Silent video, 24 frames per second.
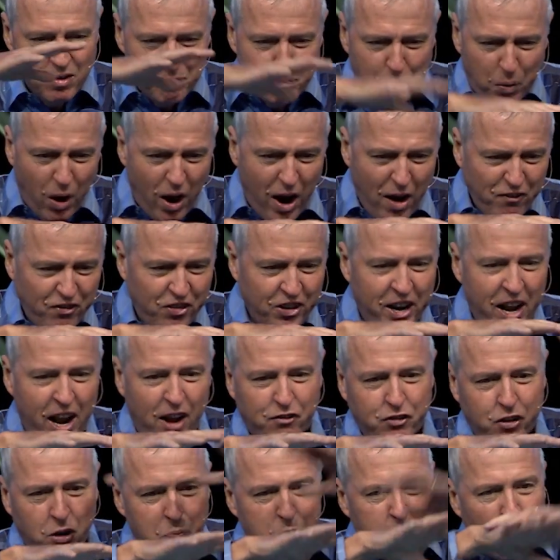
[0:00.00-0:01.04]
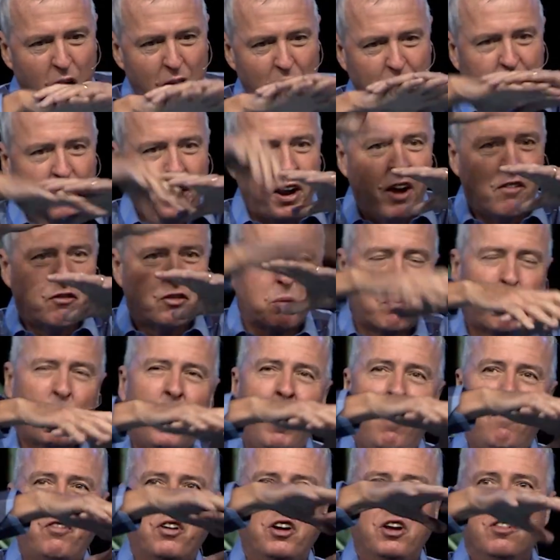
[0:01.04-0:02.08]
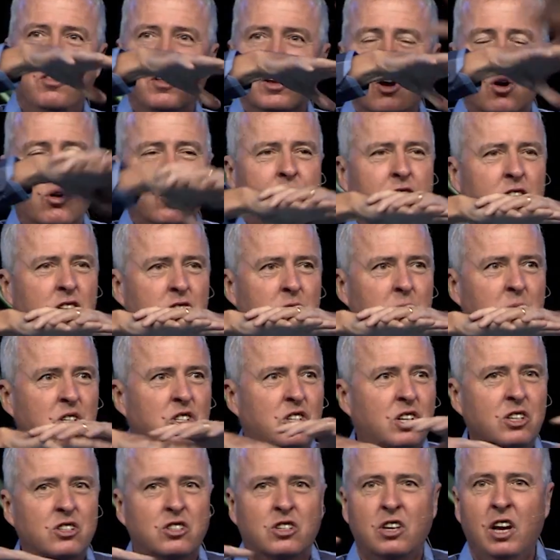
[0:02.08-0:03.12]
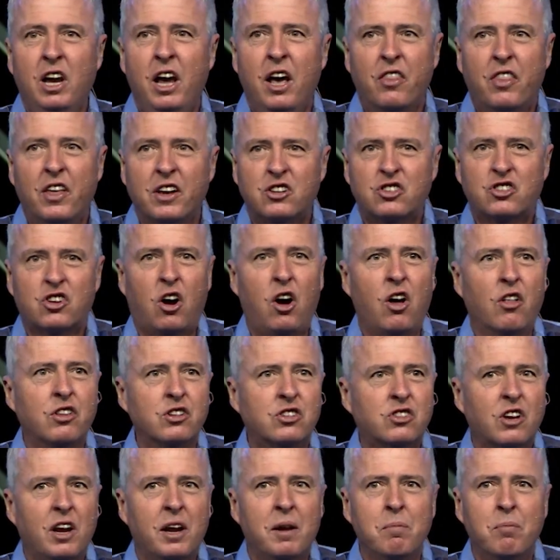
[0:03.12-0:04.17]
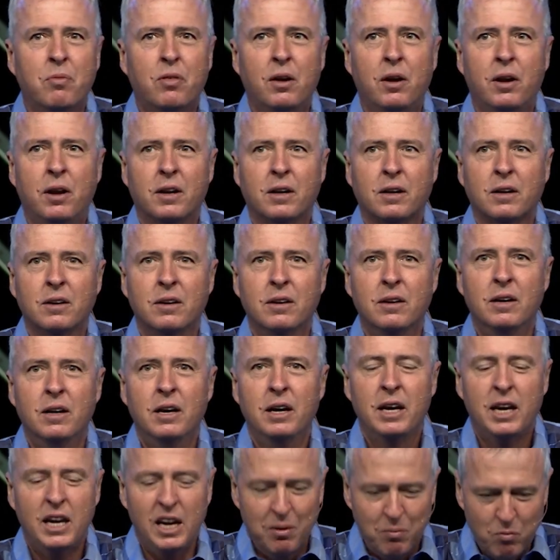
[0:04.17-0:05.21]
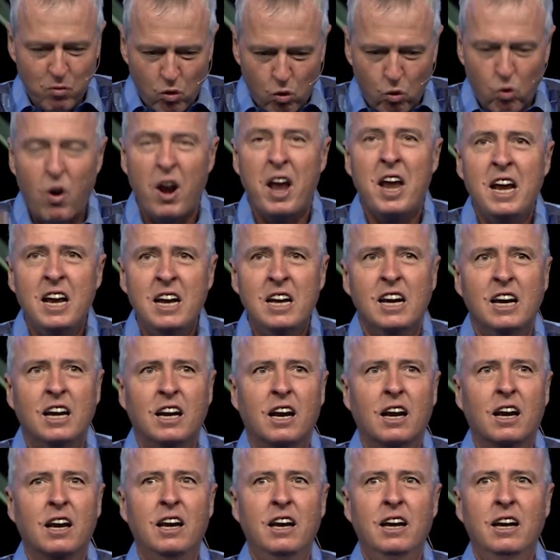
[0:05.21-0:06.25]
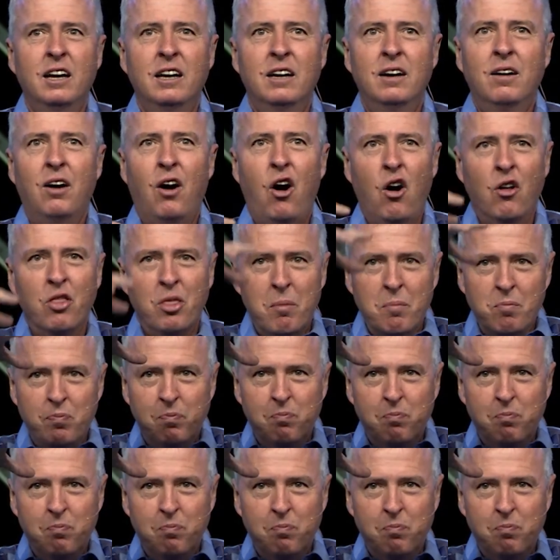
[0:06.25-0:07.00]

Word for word: prophet after prophet after prophet in the Old Testament says they saw the same thing. Him reigning on the